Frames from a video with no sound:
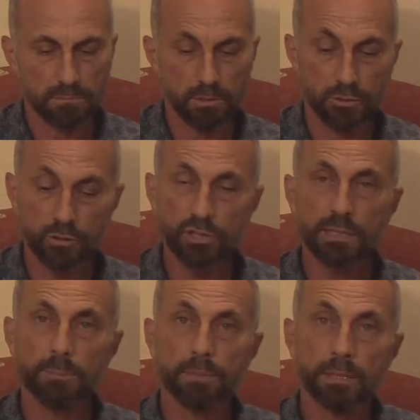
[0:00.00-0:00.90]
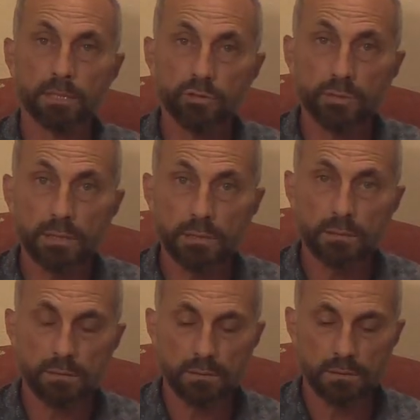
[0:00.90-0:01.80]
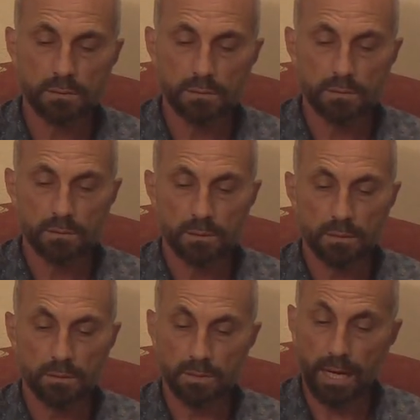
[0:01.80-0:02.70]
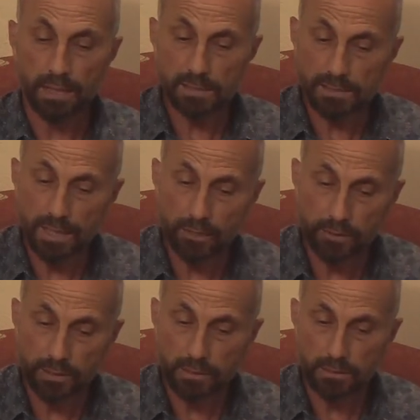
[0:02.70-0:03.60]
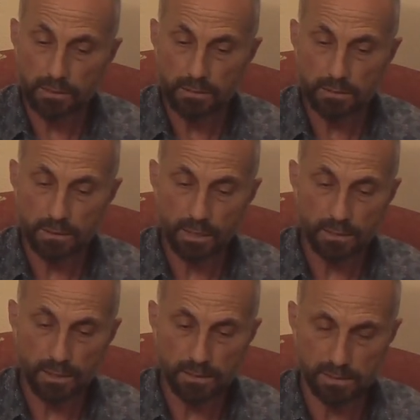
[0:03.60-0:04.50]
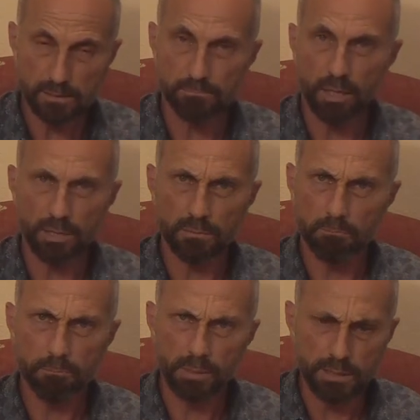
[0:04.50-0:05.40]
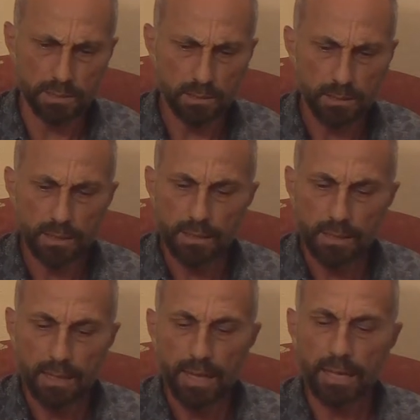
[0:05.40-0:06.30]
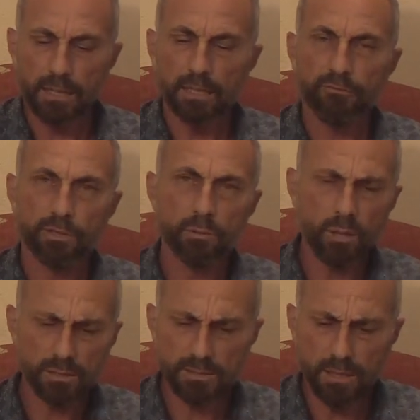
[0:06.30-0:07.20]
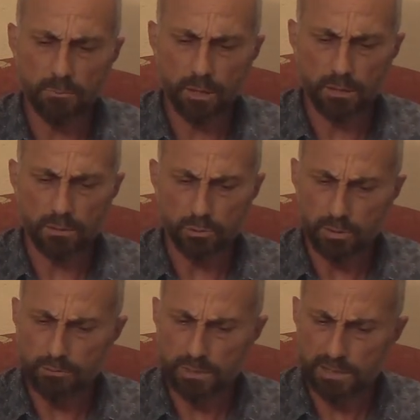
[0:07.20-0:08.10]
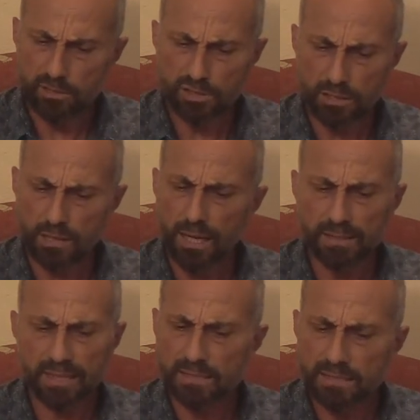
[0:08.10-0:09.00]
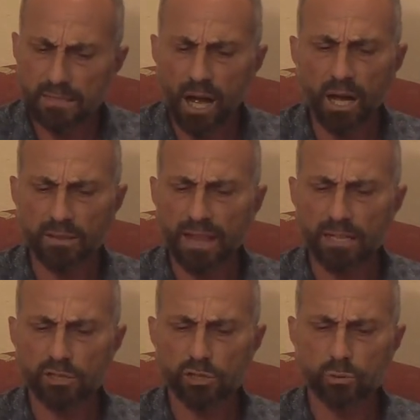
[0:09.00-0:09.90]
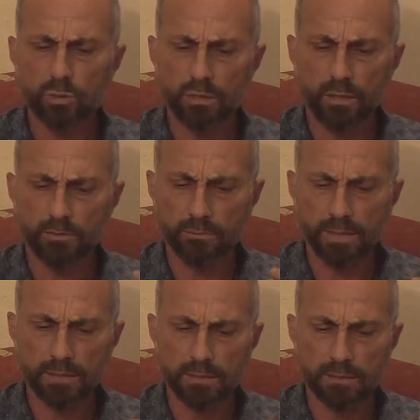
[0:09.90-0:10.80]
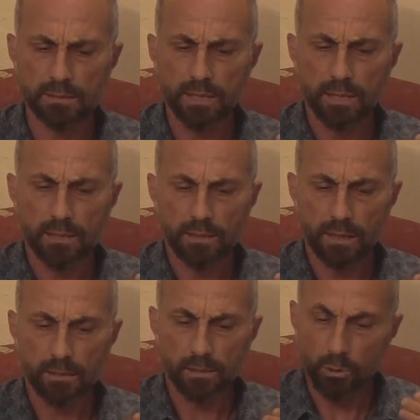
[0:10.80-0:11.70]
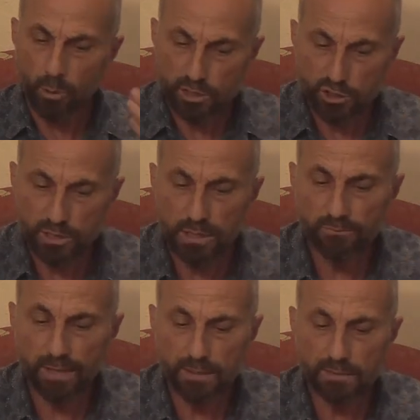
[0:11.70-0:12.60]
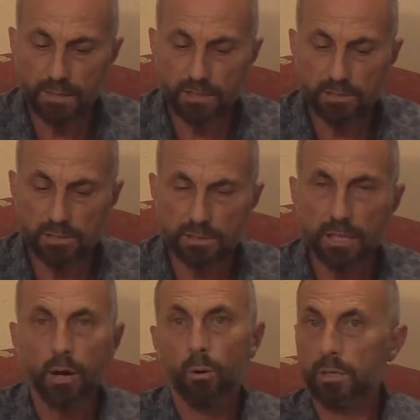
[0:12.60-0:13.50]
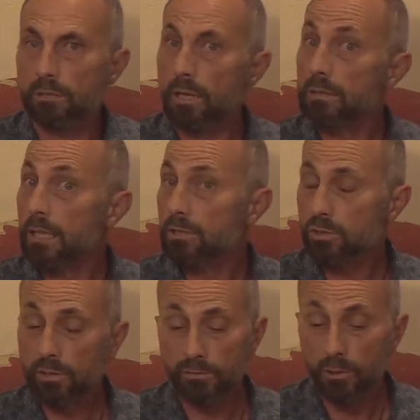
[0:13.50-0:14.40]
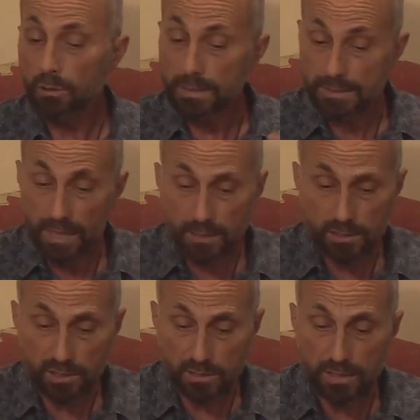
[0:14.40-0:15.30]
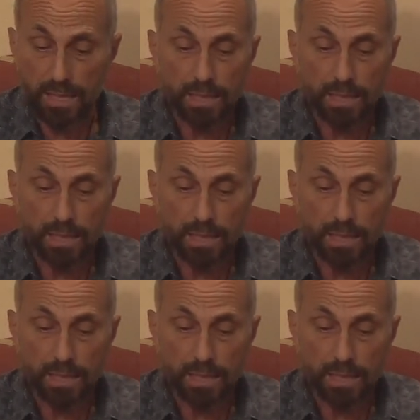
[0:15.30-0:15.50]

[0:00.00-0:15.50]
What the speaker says: They're usually belligerent, and they're kind of scary, kind of like a smart bully. And if you are someone doing research online that is not that sure of the reasons that you're questioning vaccinations, or you're not that sure of your own intelligence,